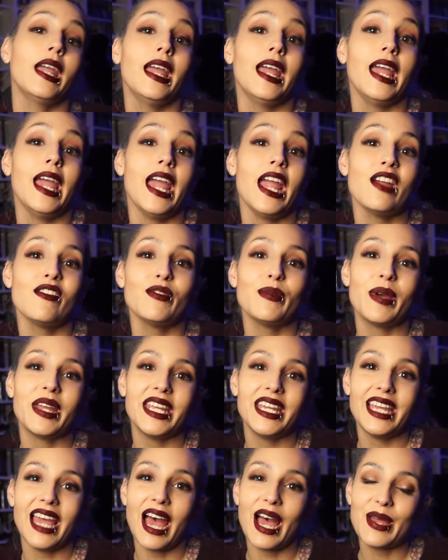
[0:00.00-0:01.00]
Hey
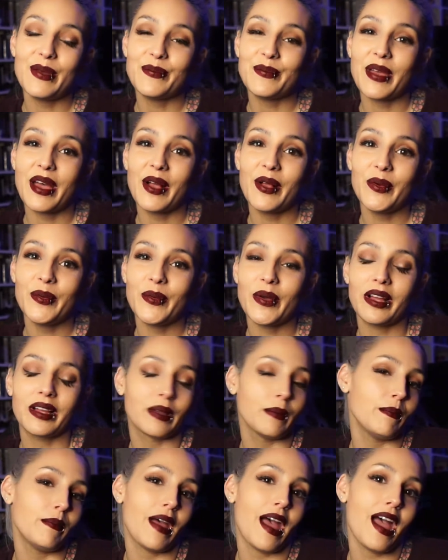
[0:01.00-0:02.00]
everybody, I'm Mel.
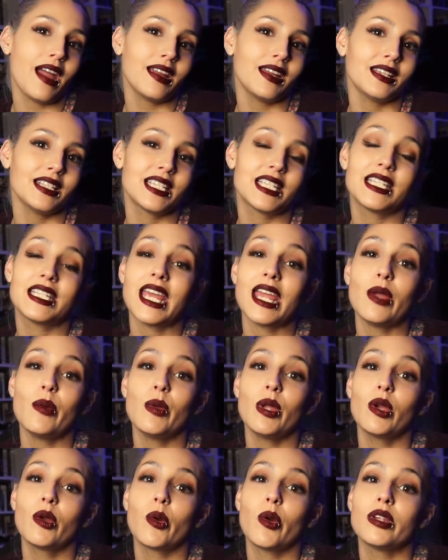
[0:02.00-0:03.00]
Welcome back. Today we
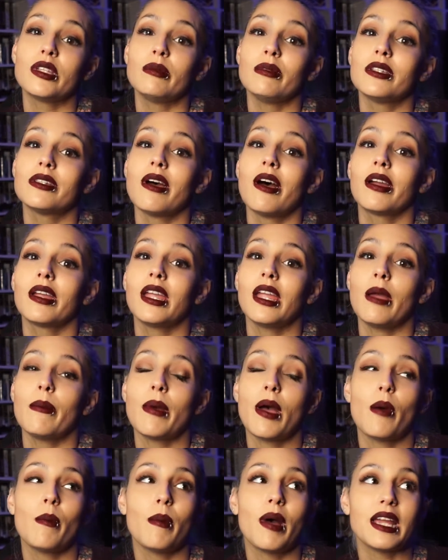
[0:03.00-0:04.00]
are going to be talking
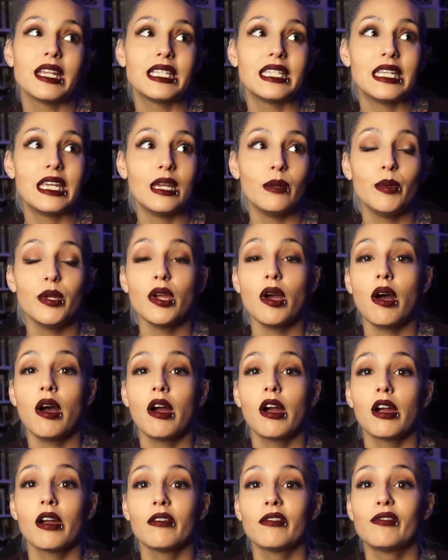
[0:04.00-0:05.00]
about my
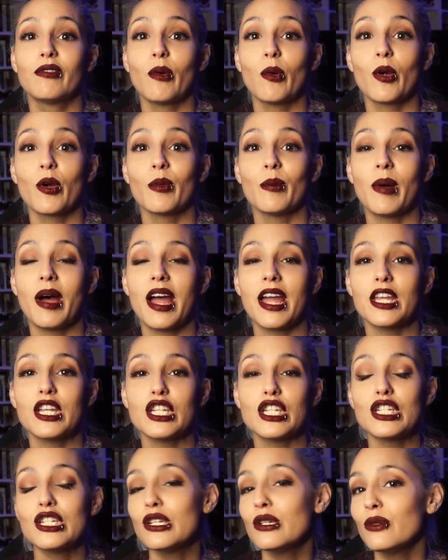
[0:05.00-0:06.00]
TBR for my
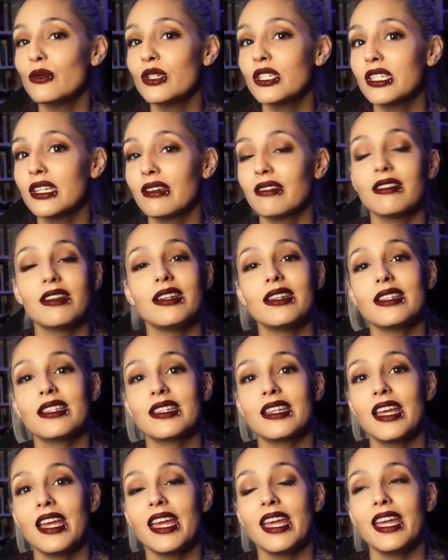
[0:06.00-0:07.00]
new series.
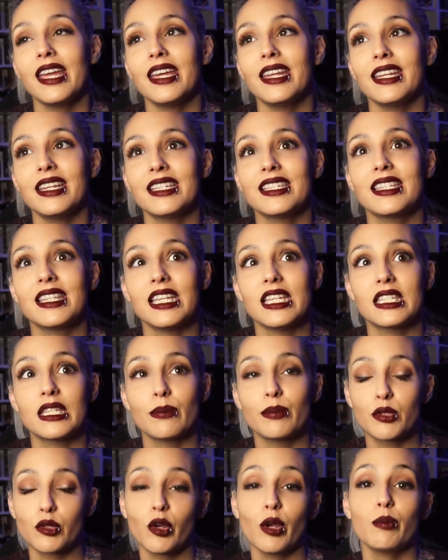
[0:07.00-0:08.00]
It is the
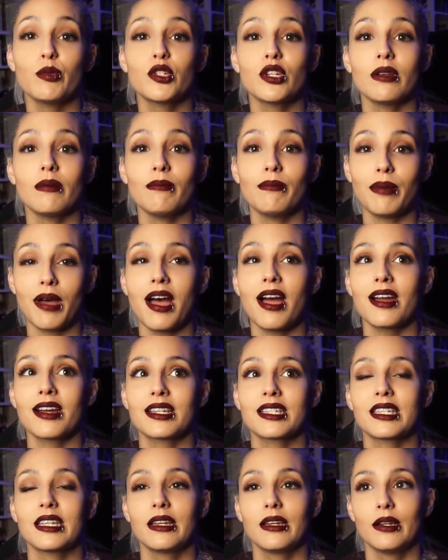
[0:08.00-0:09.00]
Subscription
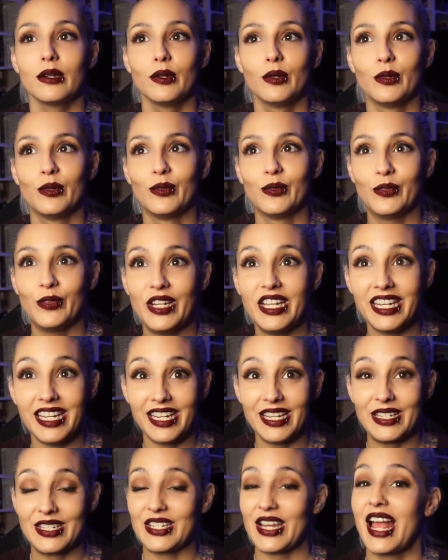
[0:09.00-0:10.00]
Box
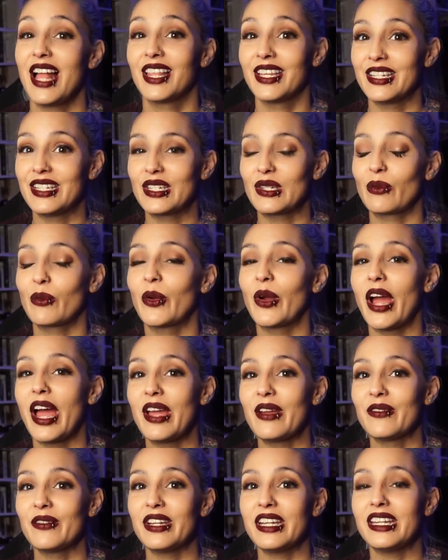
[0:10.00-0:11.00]
Reading Challenge, where I
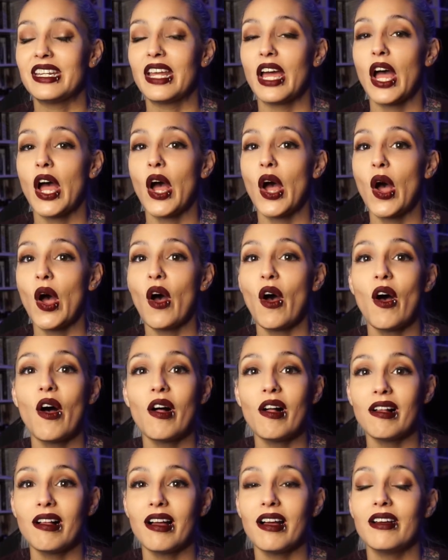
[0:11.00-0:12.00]
read
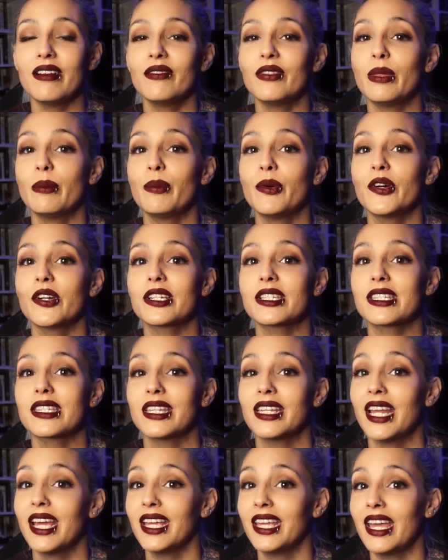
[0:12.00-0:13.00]
all of the books
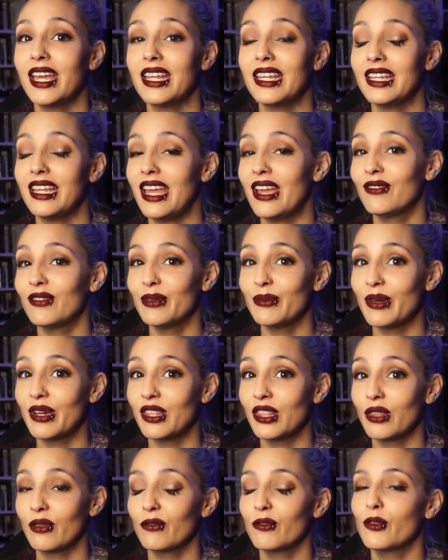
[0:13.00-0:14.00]
that I get every
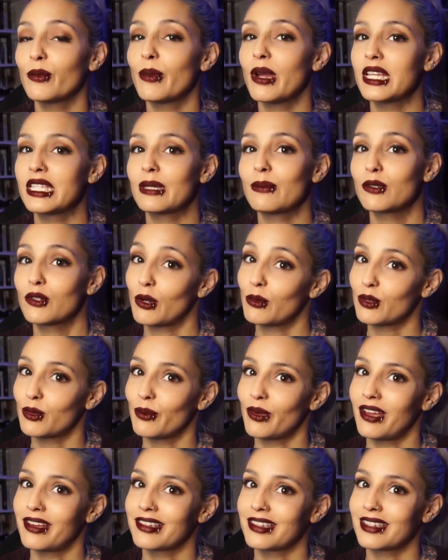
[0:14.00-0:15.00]
month for my subscription
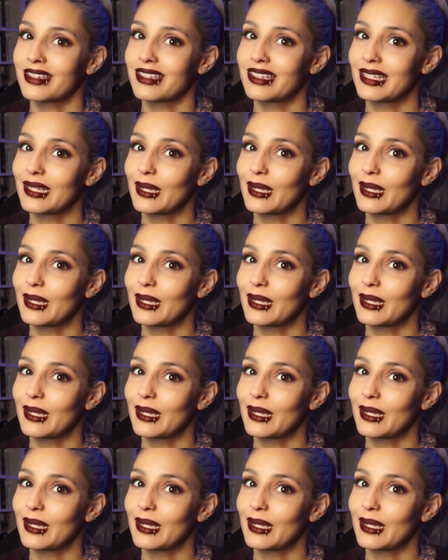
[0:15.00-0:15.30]
boxes.